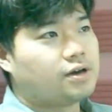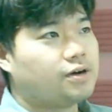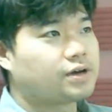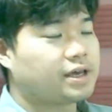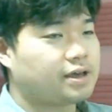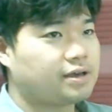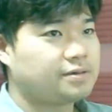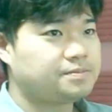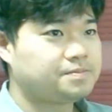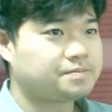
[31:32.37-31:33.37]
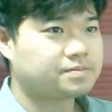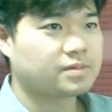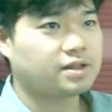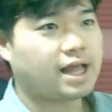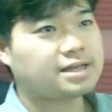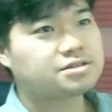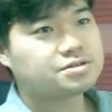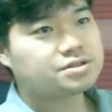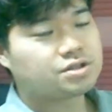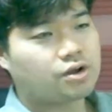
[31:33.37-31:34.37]
Okay.
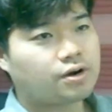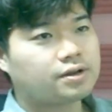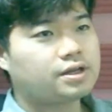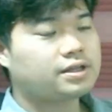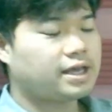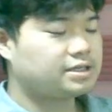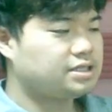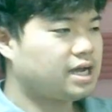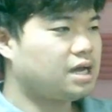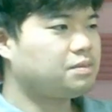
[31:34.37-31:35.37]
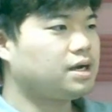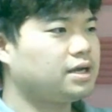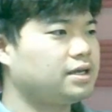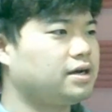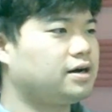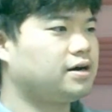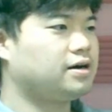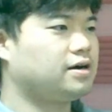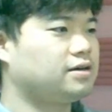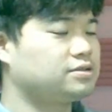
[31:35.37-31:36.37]
Lessons learned. Next time I
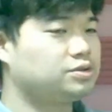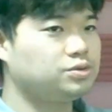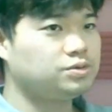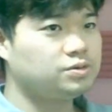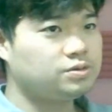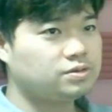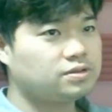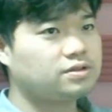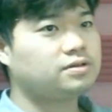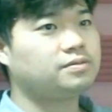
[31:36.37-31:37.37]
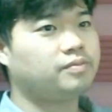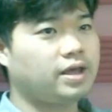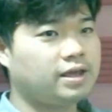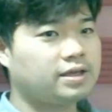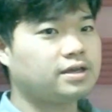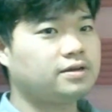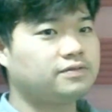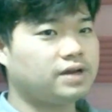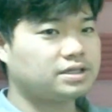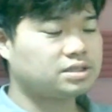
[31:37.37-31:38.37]
do make
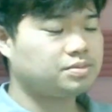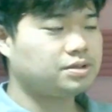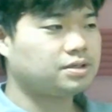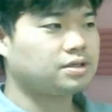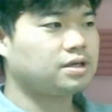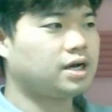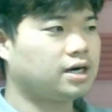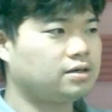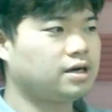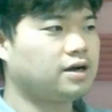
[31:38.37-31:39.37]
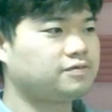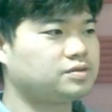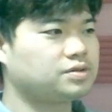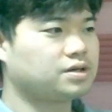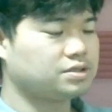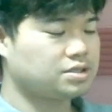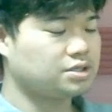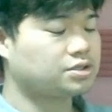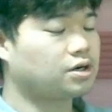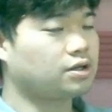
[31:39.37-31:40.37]
investment, I'll have to
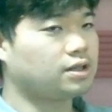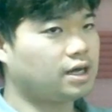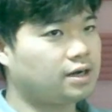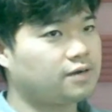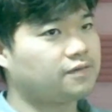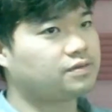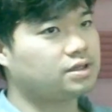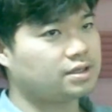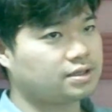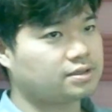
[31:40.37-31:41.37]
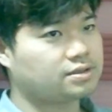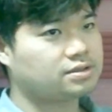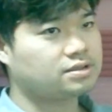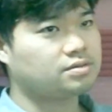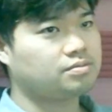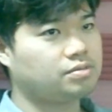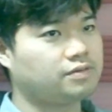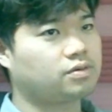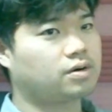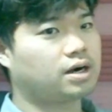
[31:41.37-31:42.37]
consider a lot of things
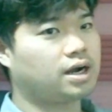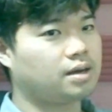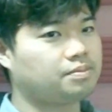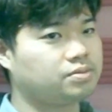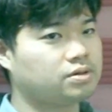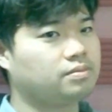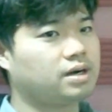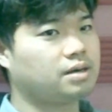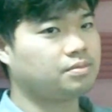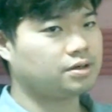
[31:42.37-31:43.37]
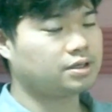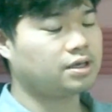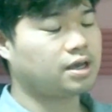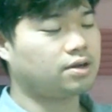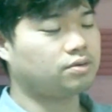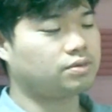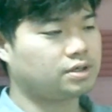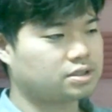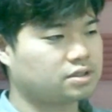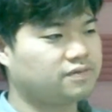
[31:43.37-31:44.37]
before I put my money at
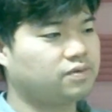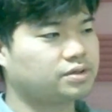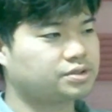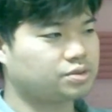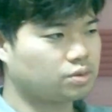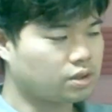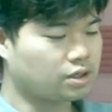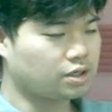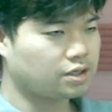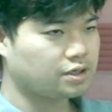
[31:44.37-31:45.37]
risk for sure.